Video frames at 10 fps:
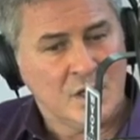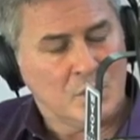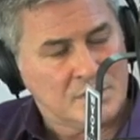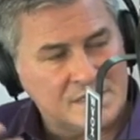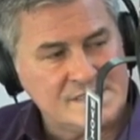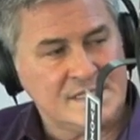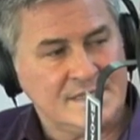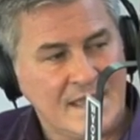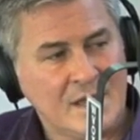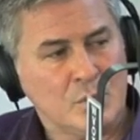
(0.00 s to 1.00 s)
when they
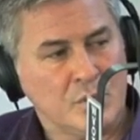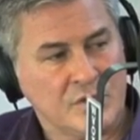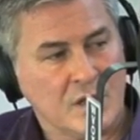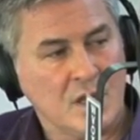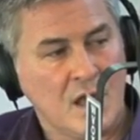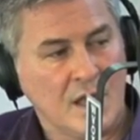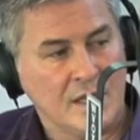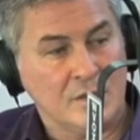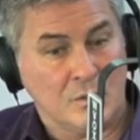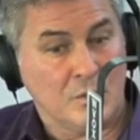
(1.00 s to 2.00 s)
sit down with a
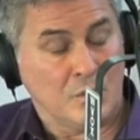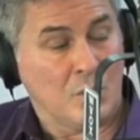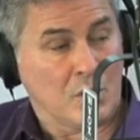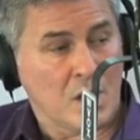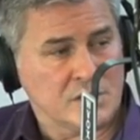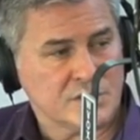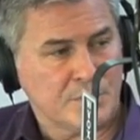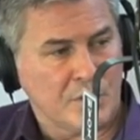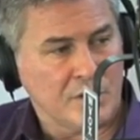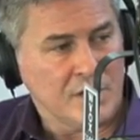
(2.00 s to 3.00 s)
client or a
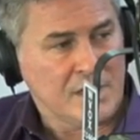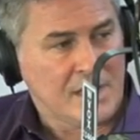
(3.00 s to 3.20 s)
customer